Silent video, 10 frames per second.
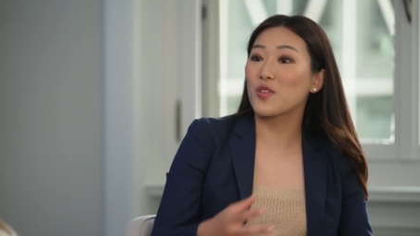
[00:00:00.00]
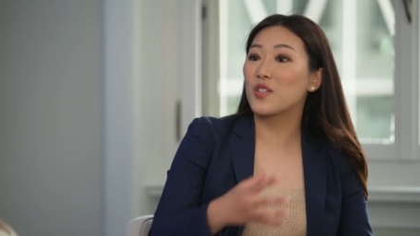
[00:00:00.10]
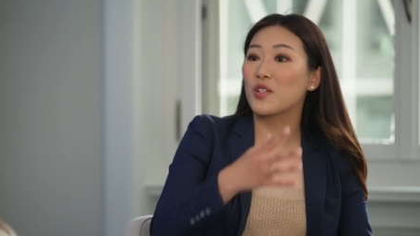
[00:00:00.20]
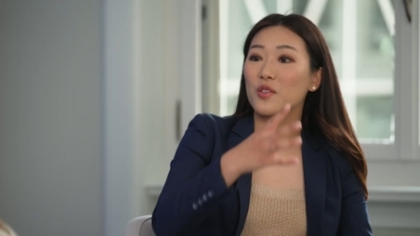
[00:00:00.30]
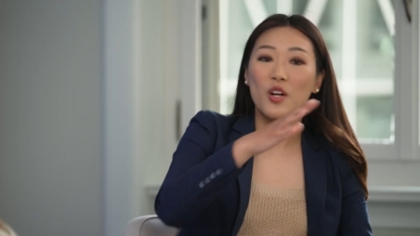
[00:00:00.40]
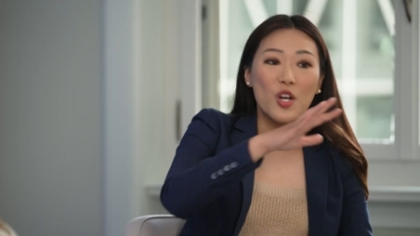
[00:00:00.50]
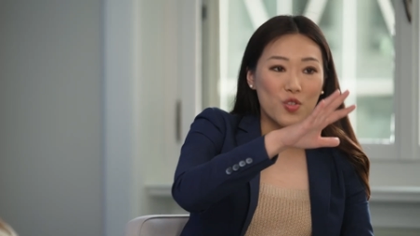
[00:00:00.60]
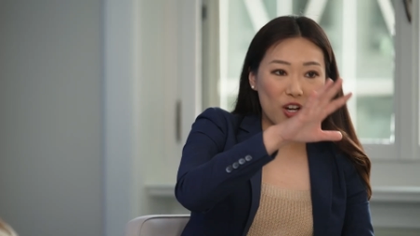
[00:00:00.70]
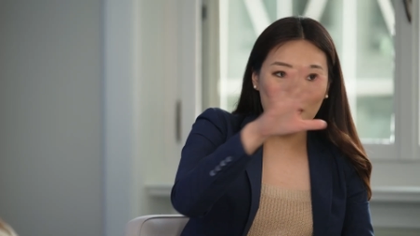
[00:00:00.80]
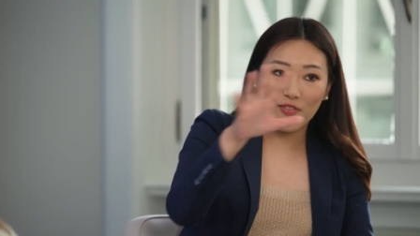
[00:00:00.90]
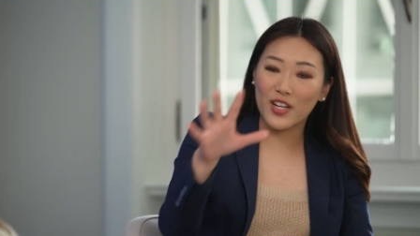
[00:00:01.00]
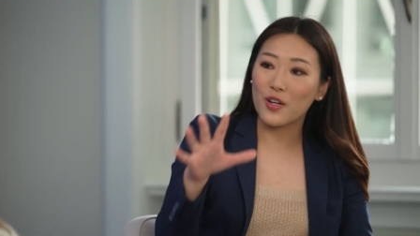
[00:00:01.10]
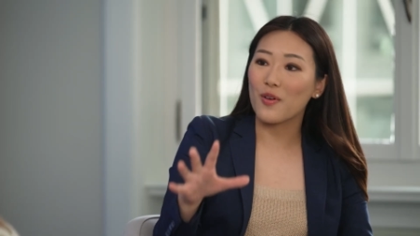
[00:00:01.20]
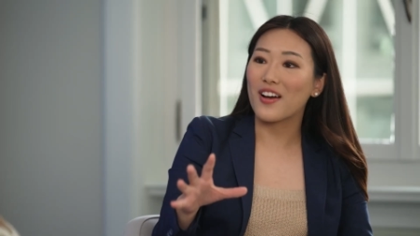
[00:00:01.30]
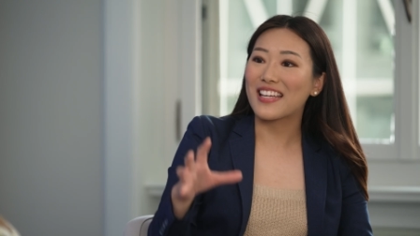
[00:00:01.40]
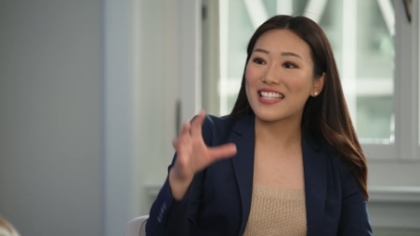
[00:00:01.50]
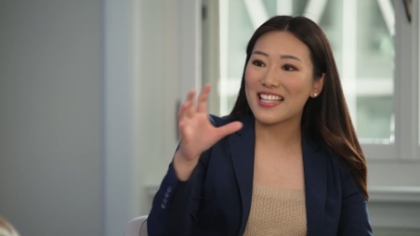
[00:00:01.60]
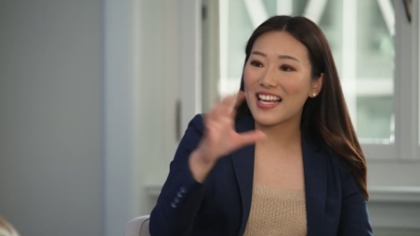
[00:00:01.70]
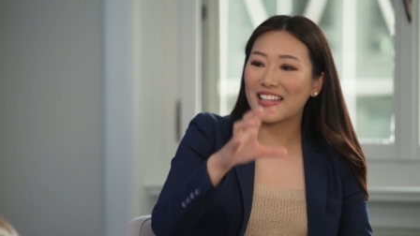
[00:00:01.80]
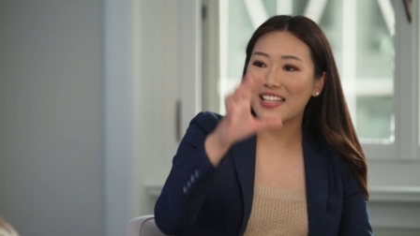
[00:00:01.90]
you're still trying to figure out
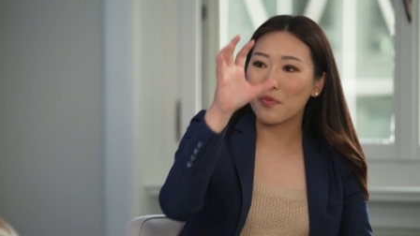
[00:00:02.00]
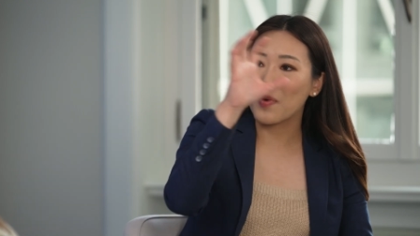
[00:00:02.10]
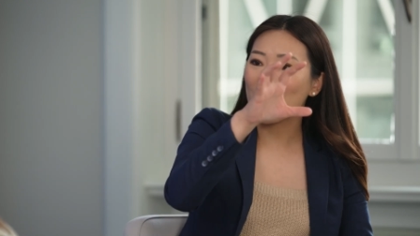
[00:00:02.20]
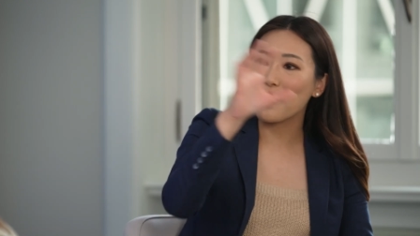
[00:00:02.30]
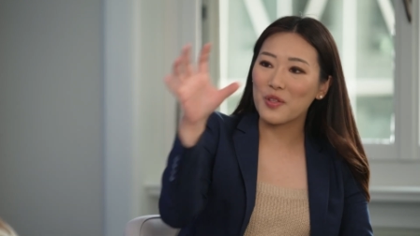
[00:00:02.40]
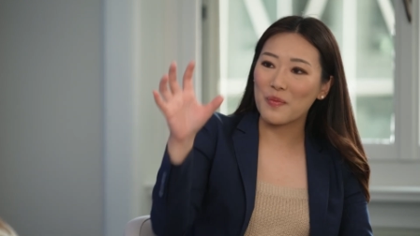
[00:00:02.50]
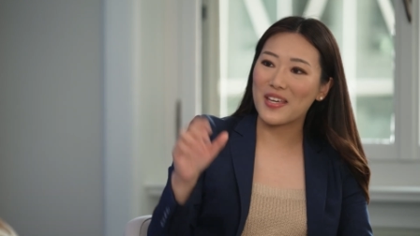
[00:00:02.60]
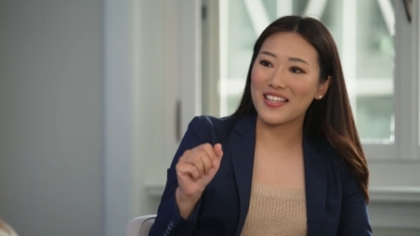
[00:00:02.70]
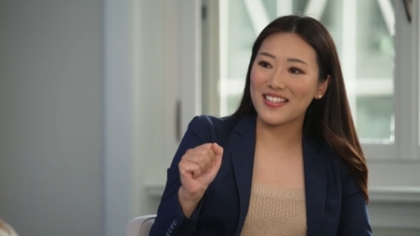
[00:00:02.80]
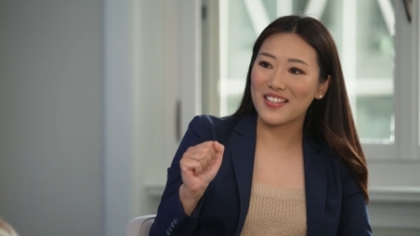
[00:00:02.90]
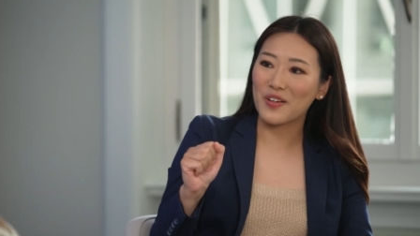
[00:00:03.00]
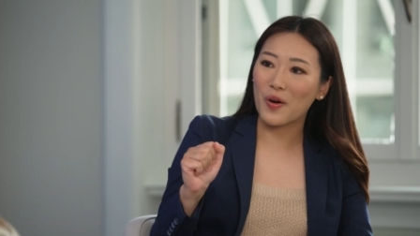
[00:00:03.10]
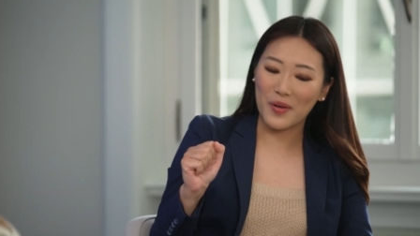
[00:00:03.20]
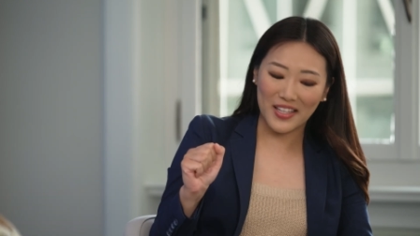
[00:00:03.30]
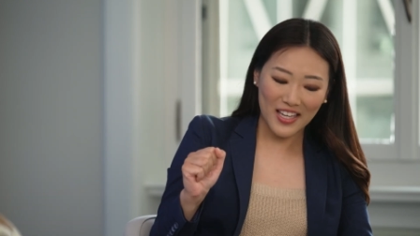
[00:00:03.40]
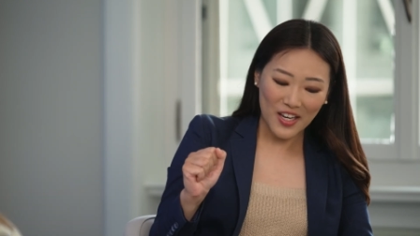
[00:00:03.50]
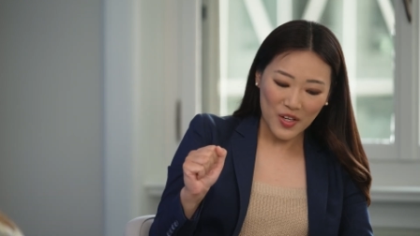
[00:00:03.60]
exactly where all the pieces are going.